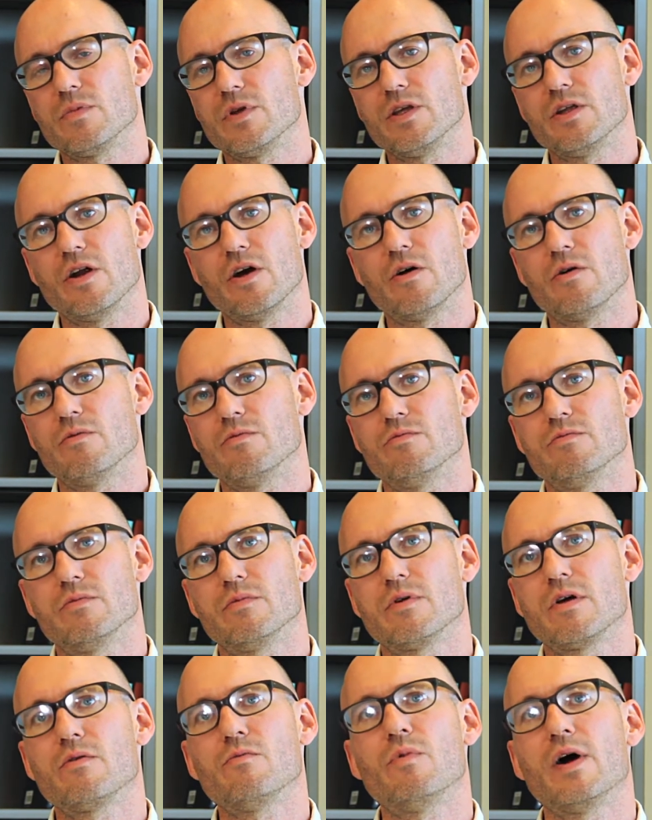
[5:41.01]
you know
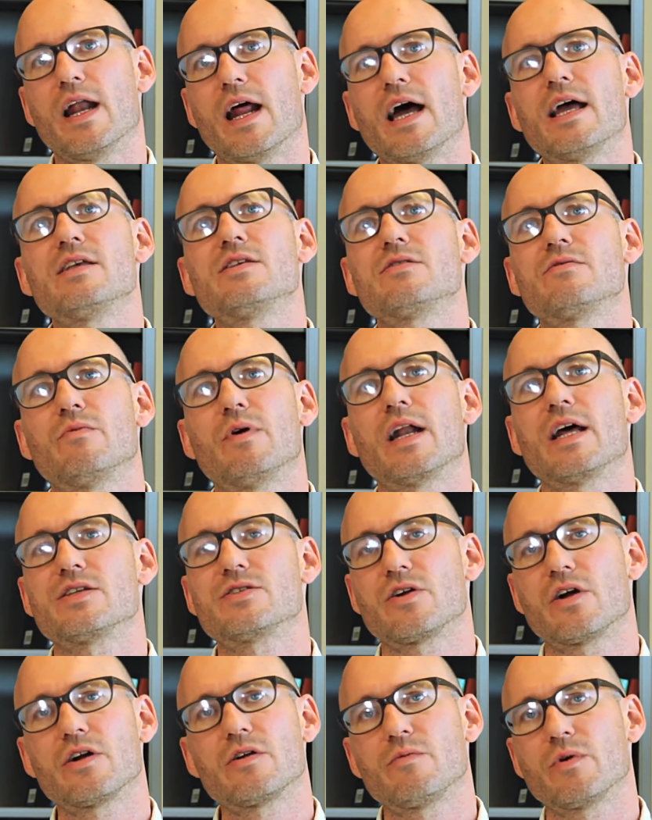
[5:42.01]
when I when I
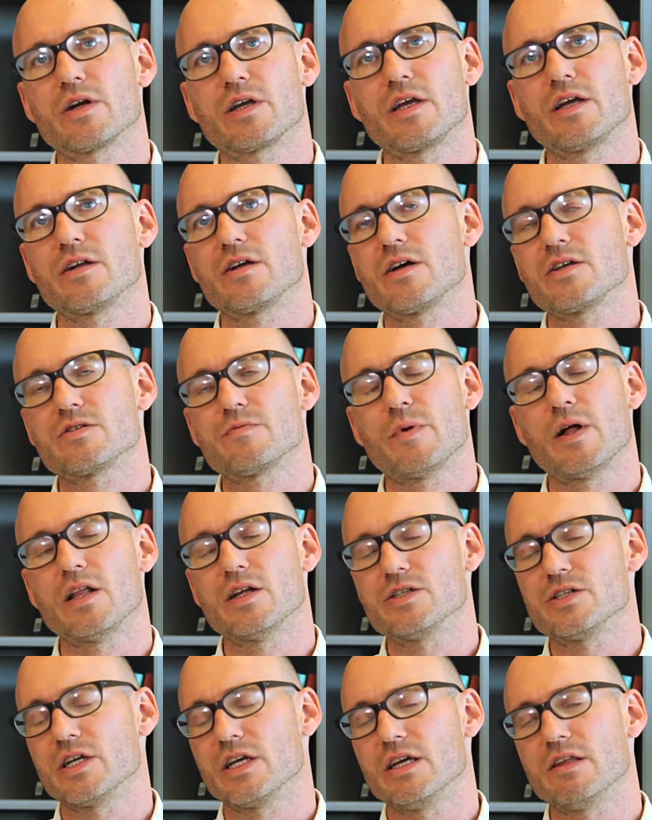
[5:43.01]
started working in
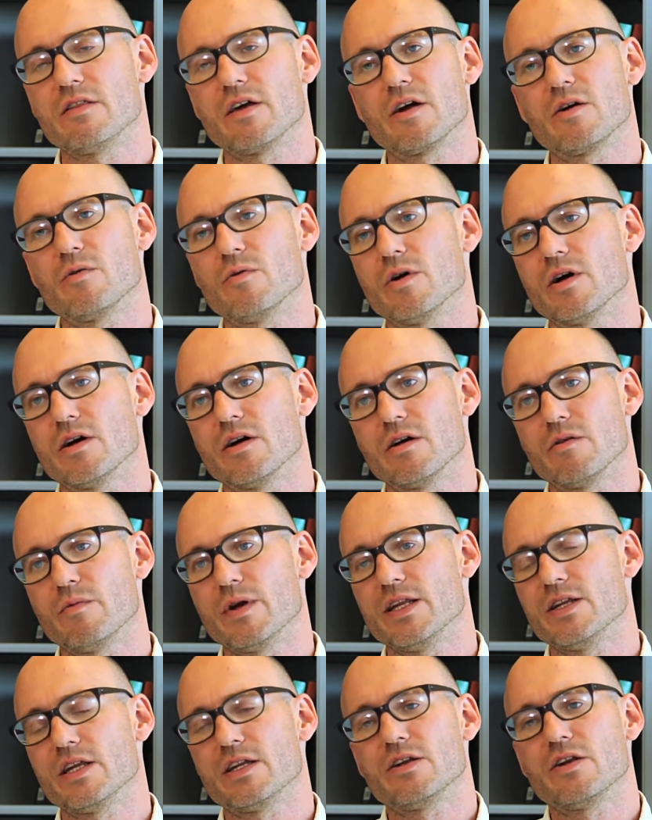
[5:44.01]
cosmology, there were
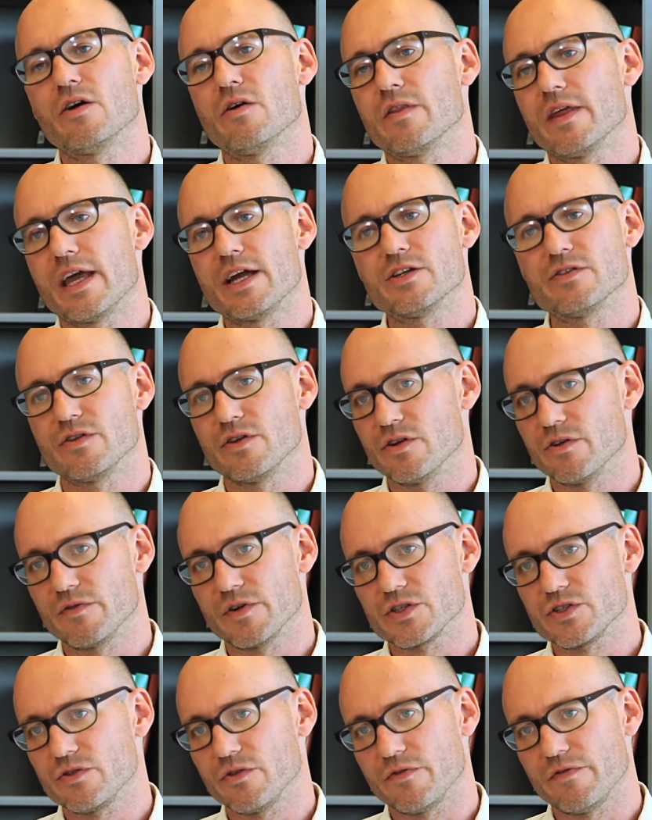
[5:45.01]
we didn't know the age of the
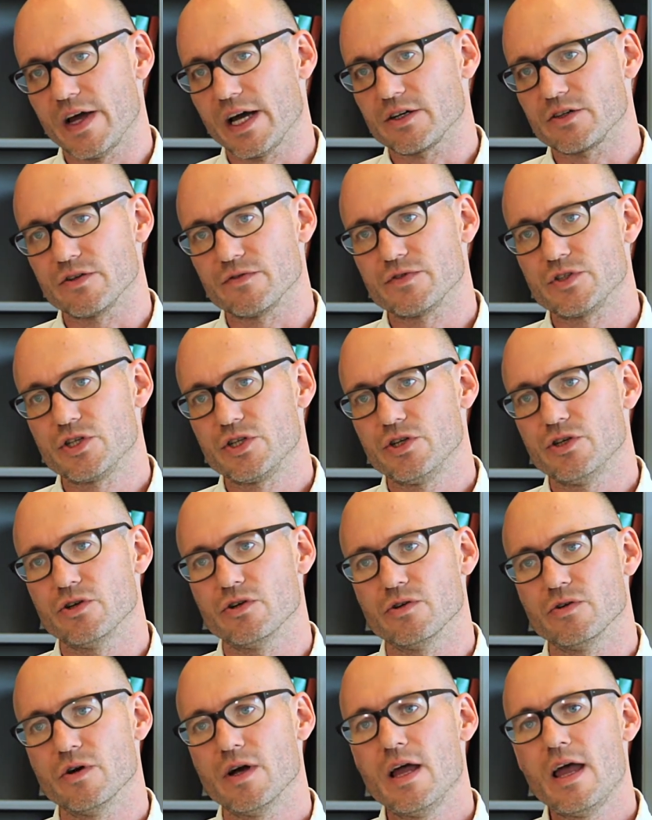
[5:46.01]
universe to a factor of
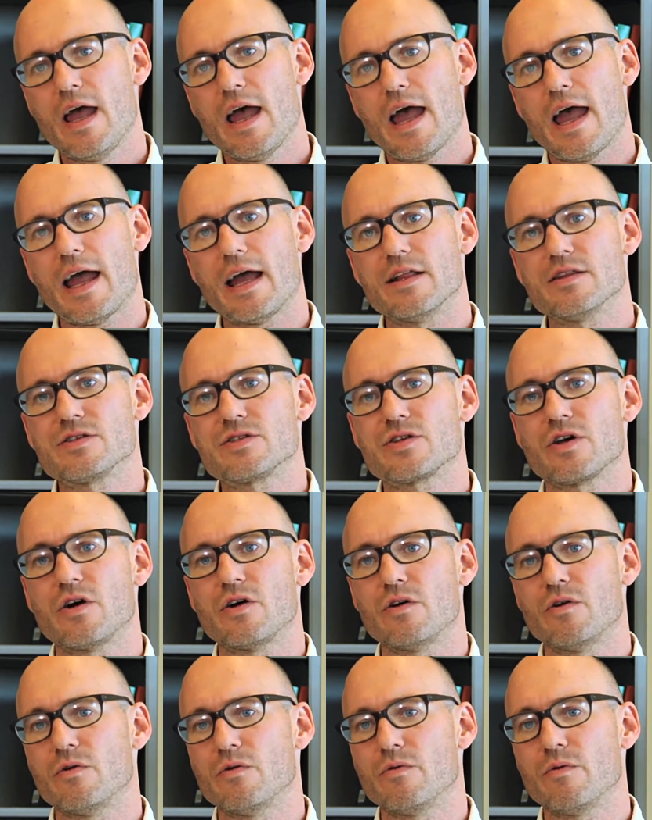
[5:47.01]
two, and
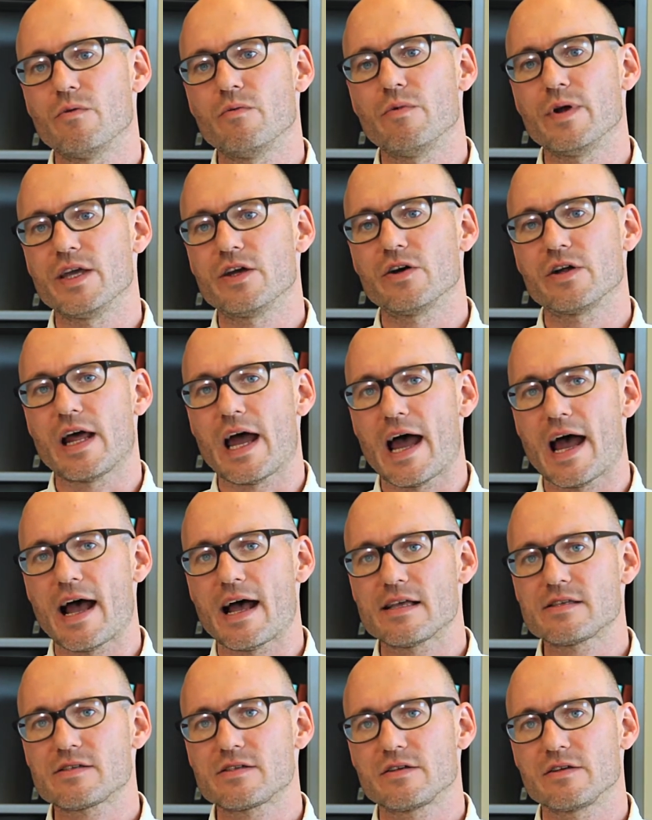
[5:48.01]
so we could
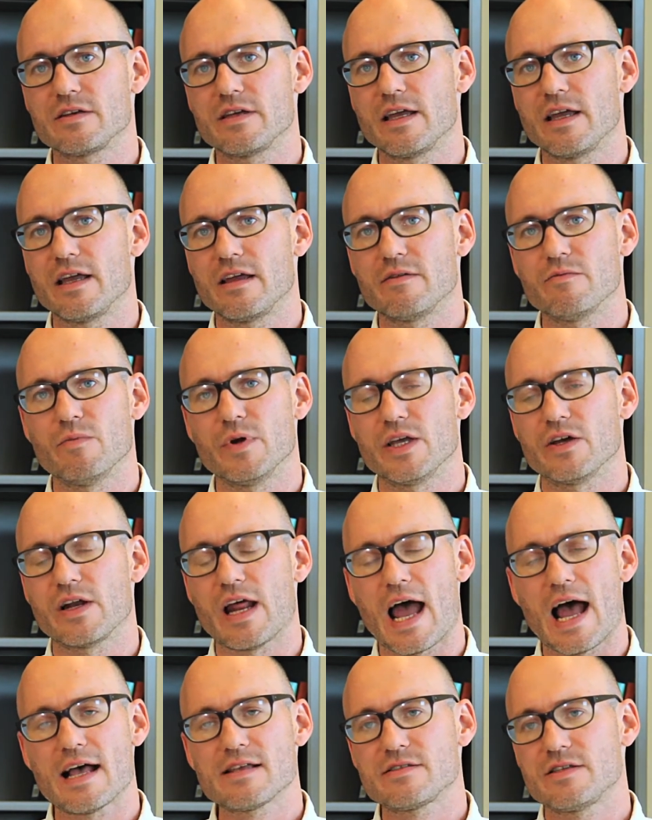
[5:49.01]
ask we could
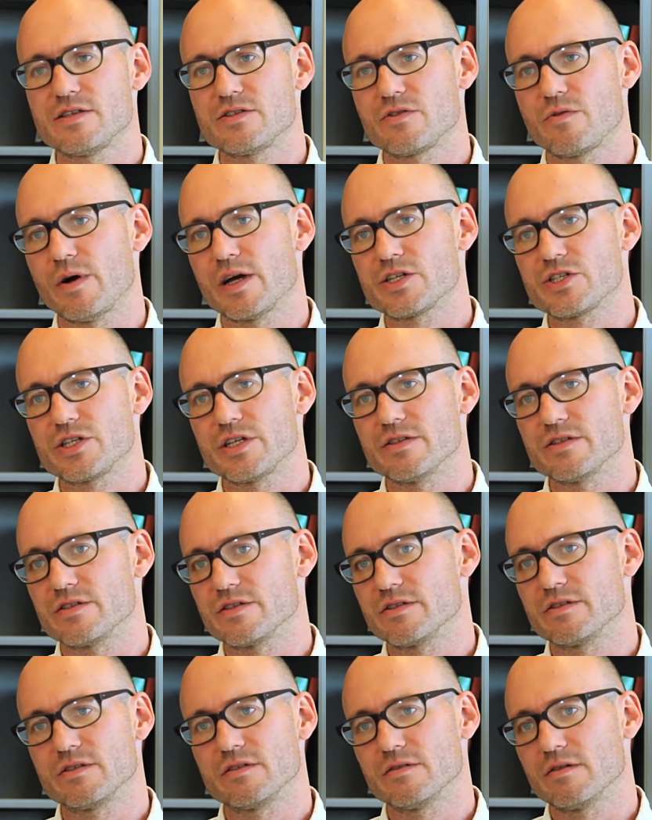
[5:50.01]
ask these
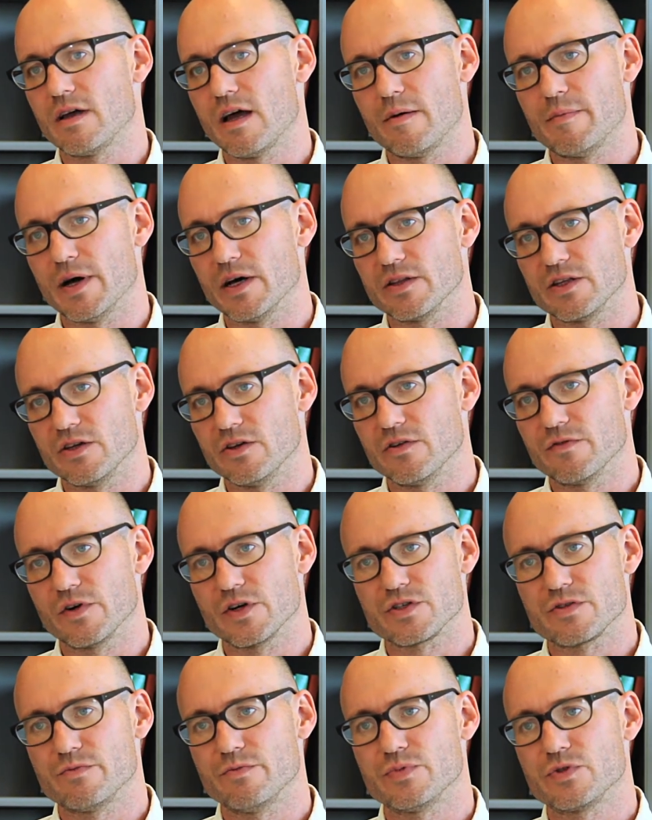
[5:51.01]
questions about the
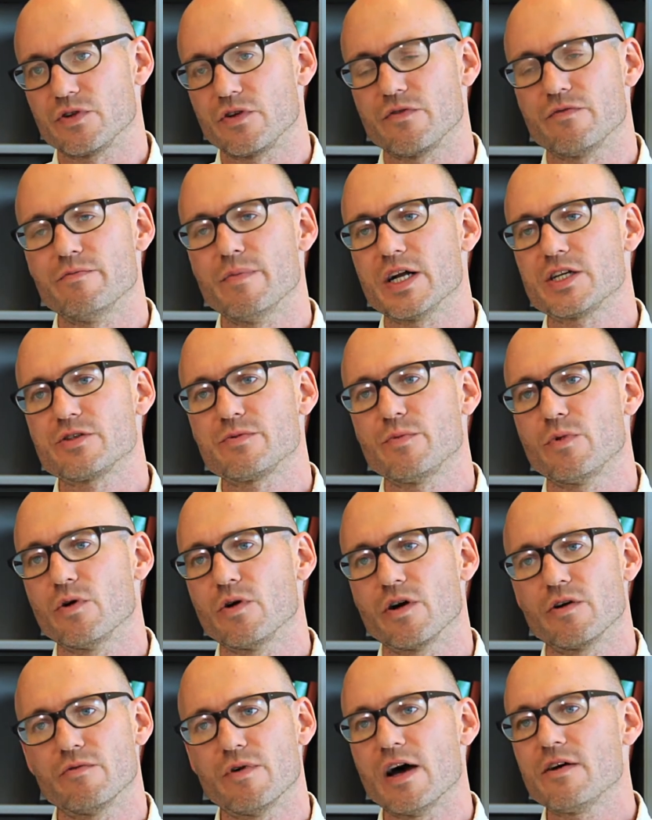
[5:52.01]
universe sort of much
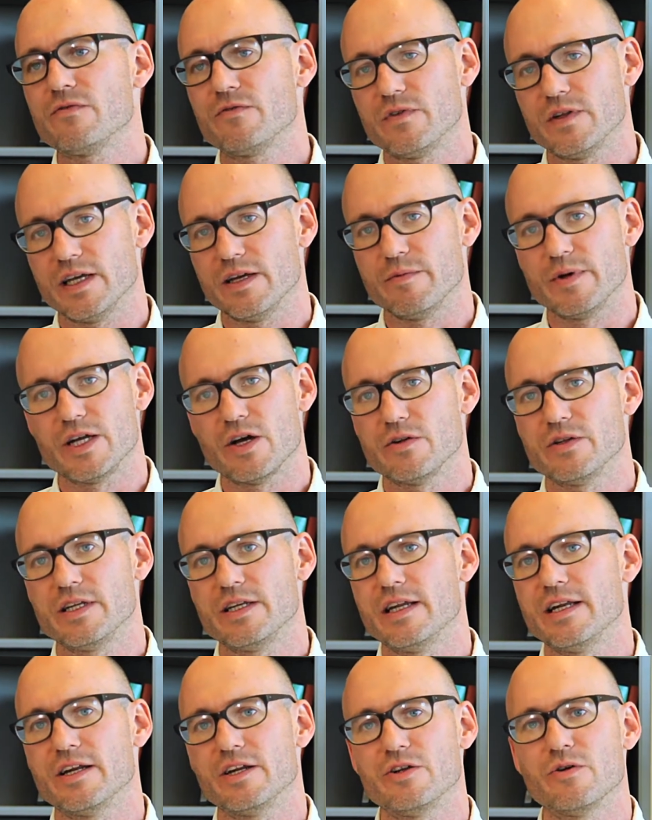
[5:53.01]
more roughly. We only
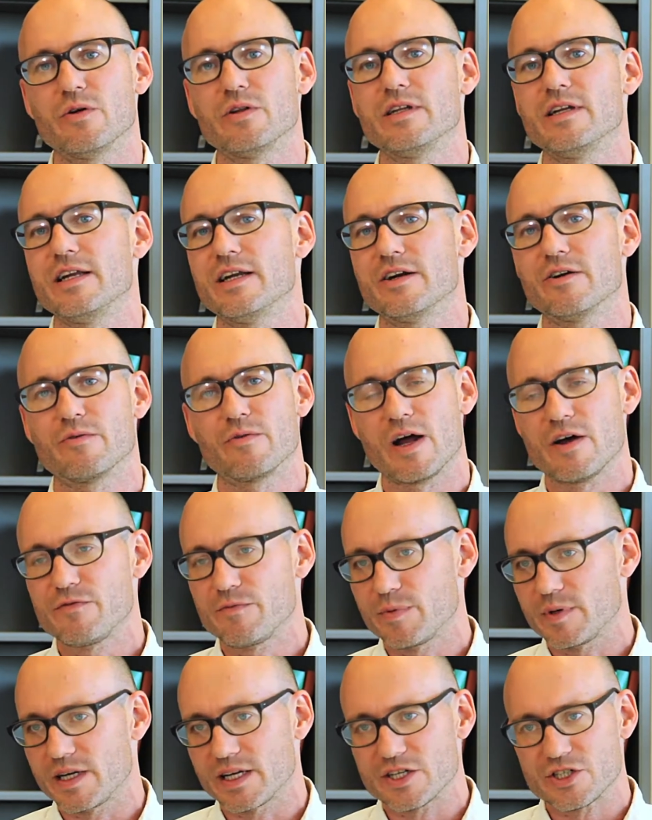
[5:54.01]
needed you only needed a
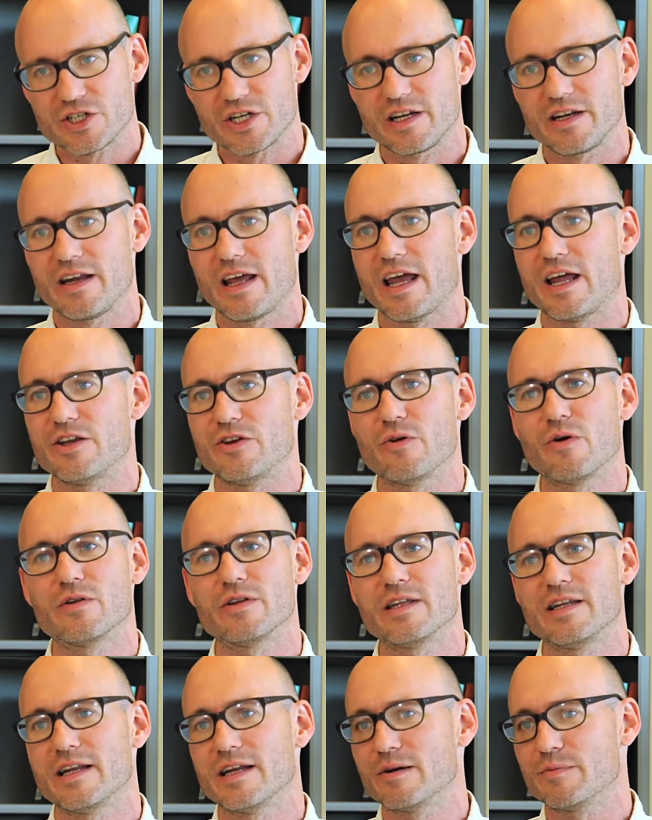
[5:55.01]
rough prediction and you
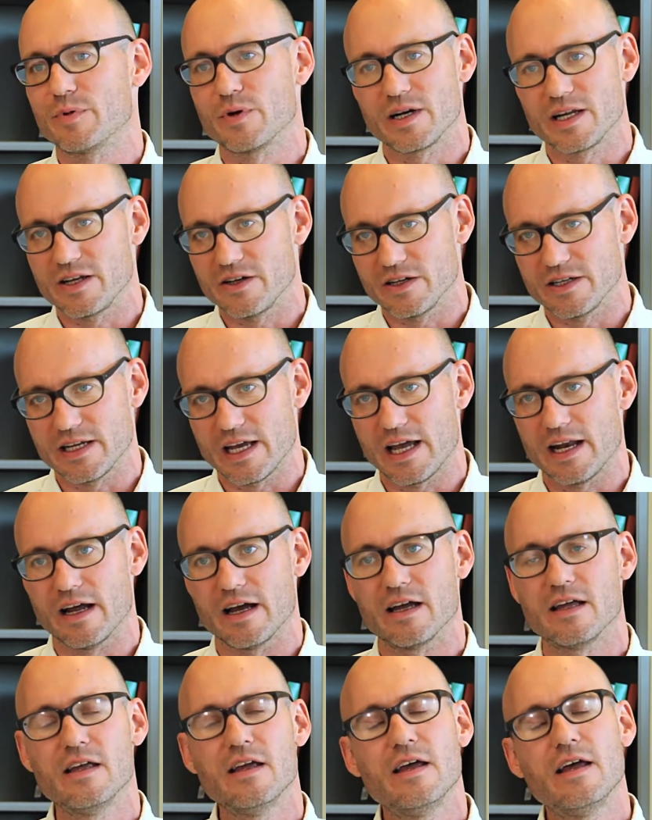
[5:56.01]
only needed pretty good
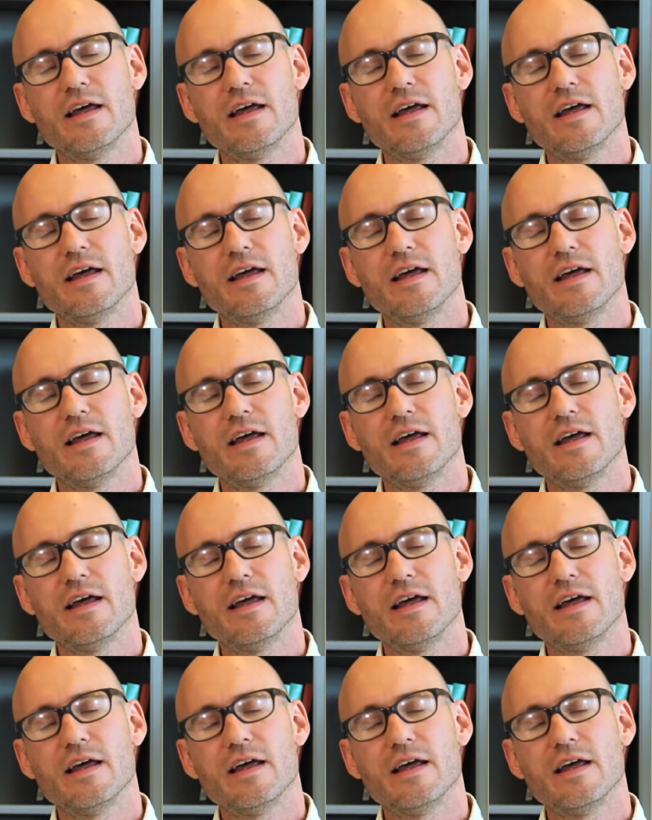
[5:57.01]
data.